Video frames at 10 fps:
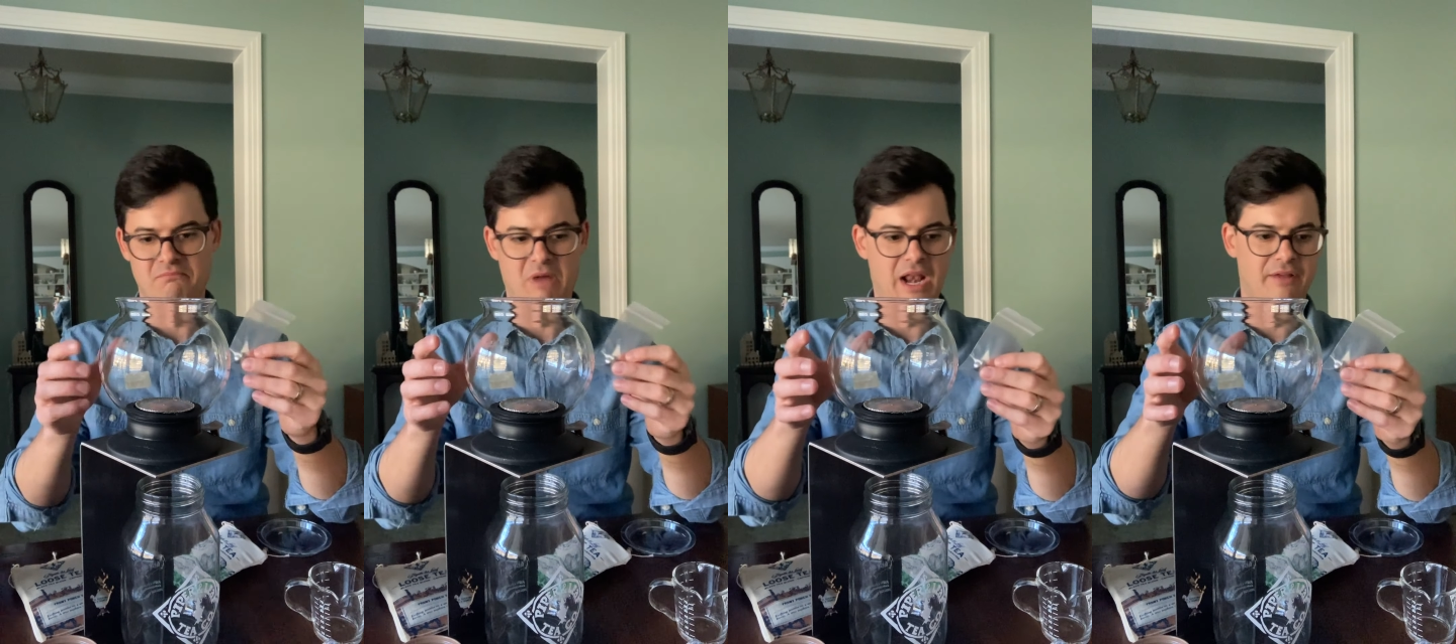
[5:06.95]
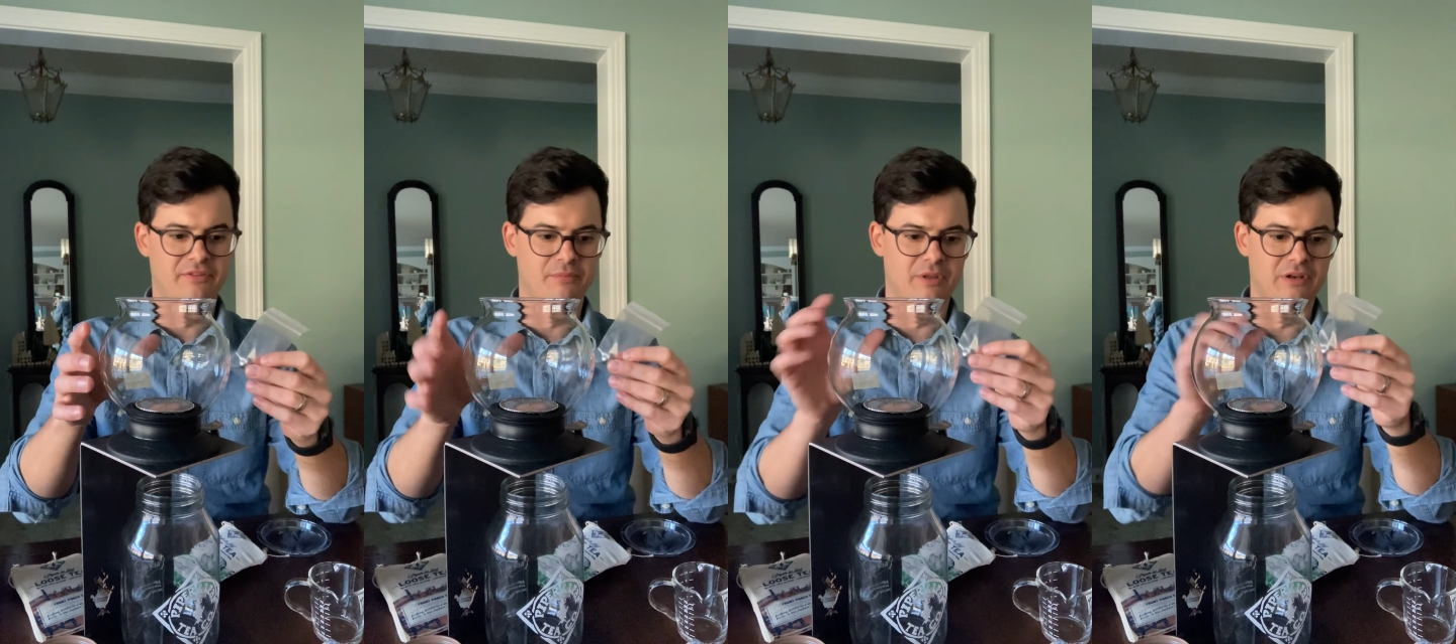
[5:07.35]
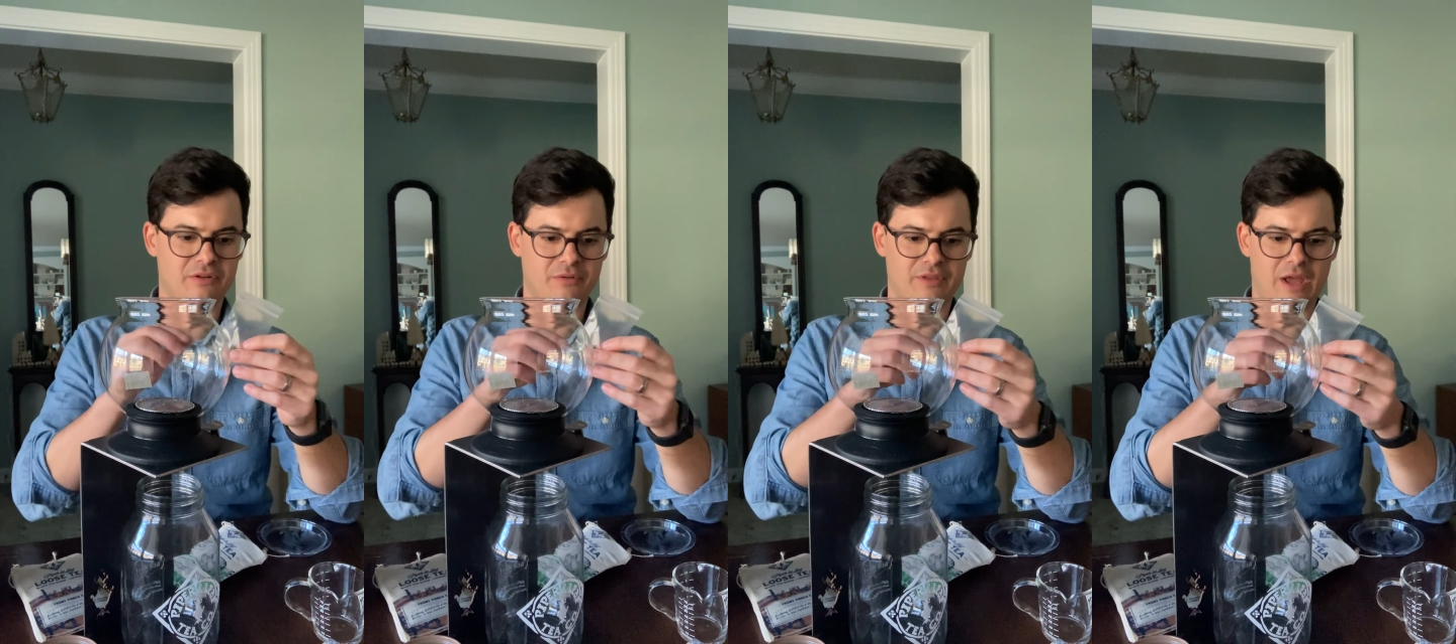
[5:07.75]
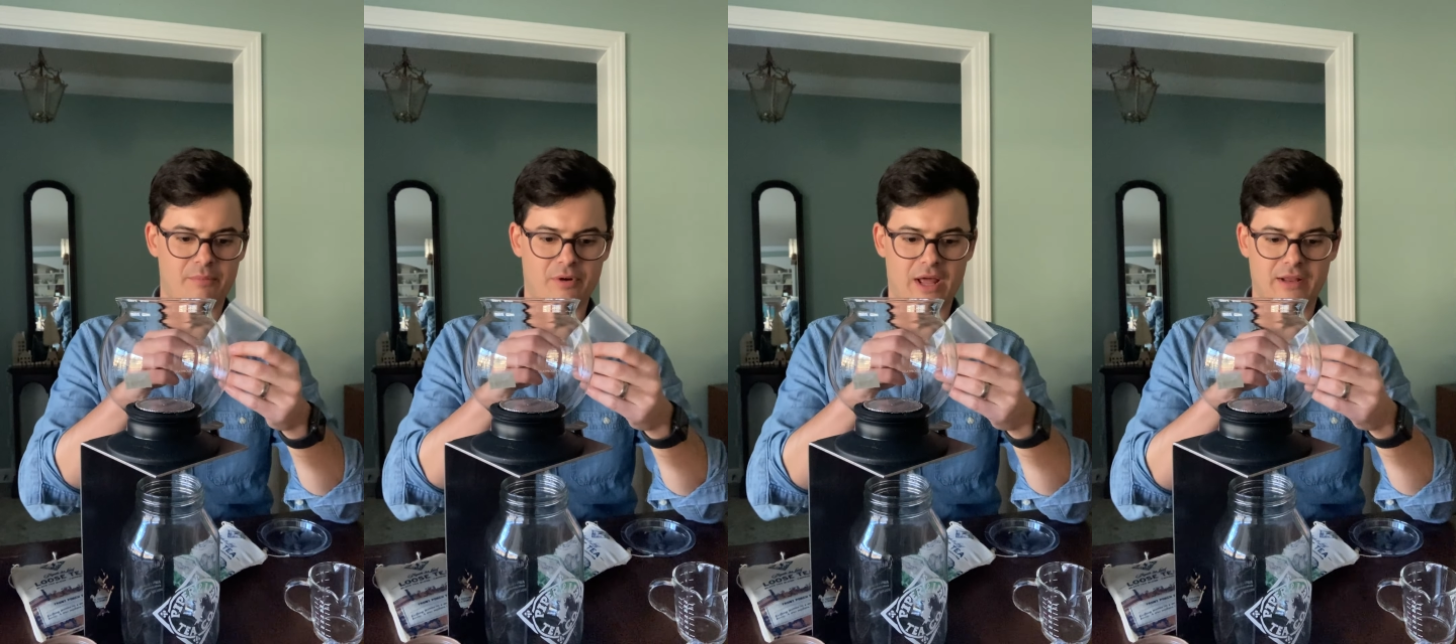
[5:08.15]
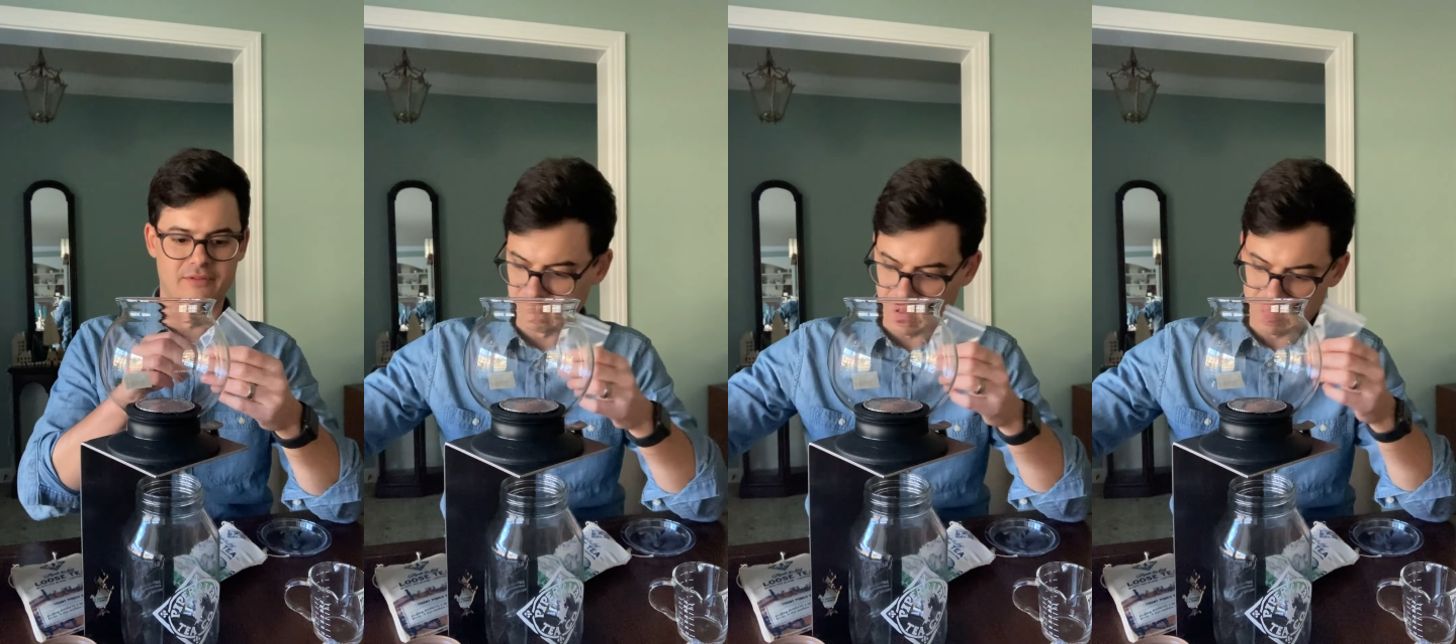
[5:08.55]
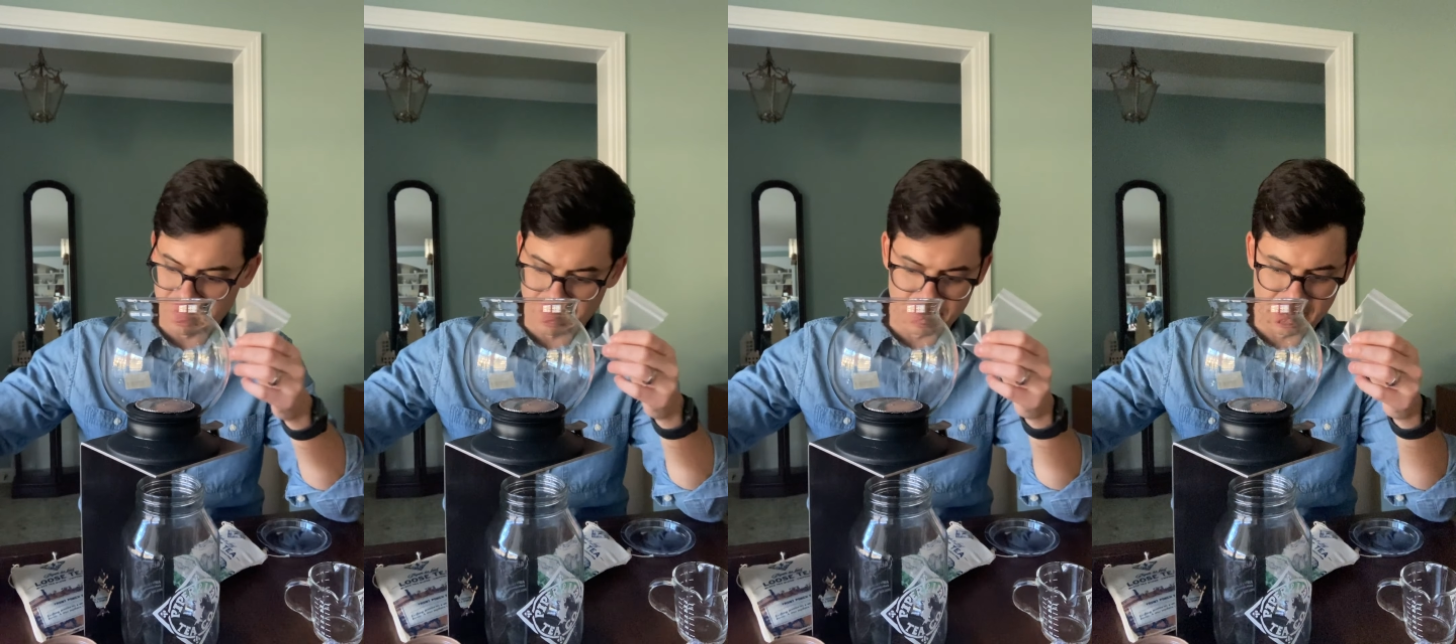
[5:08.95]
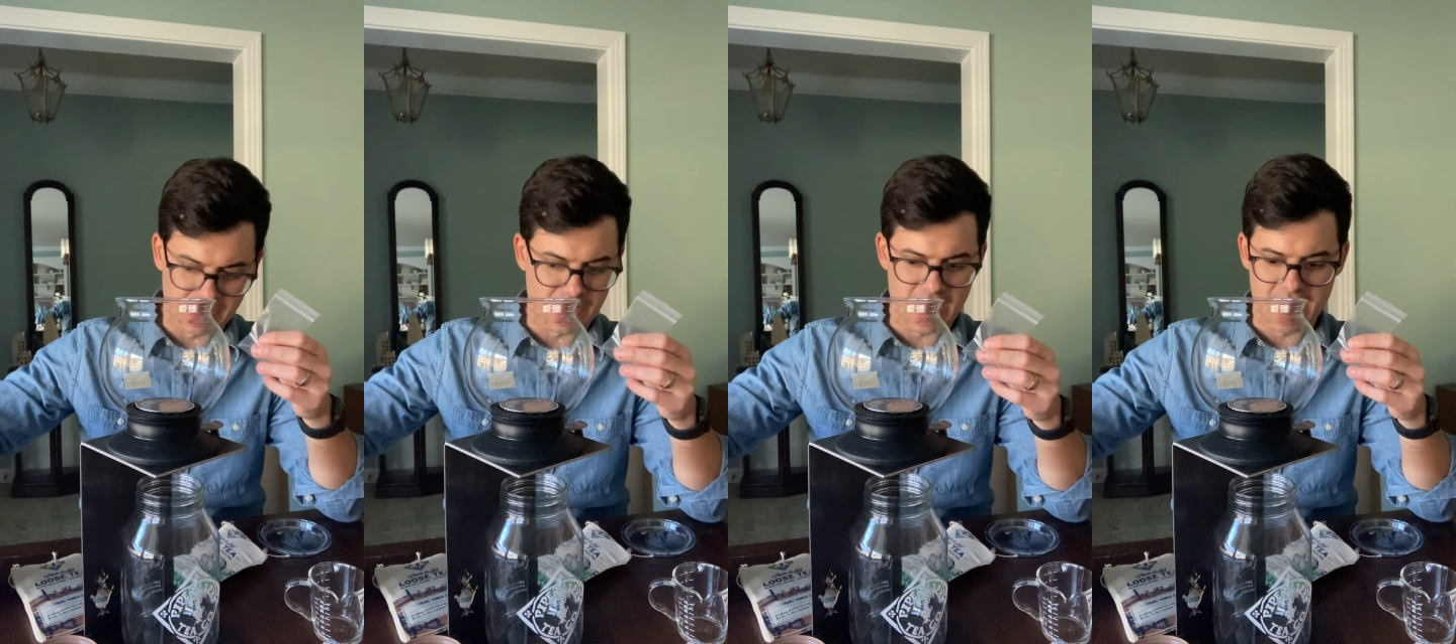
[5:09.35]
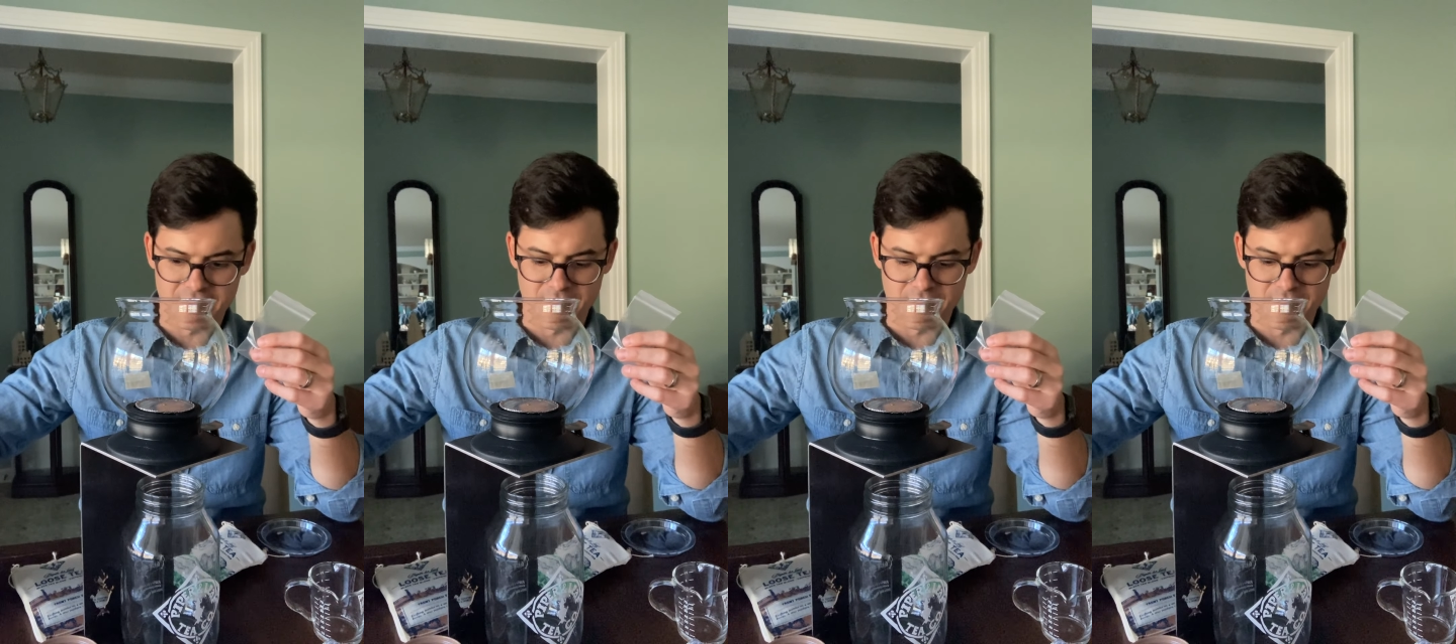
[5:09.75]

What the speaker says: It might have something to do with the apparatus, maybe something in the glass,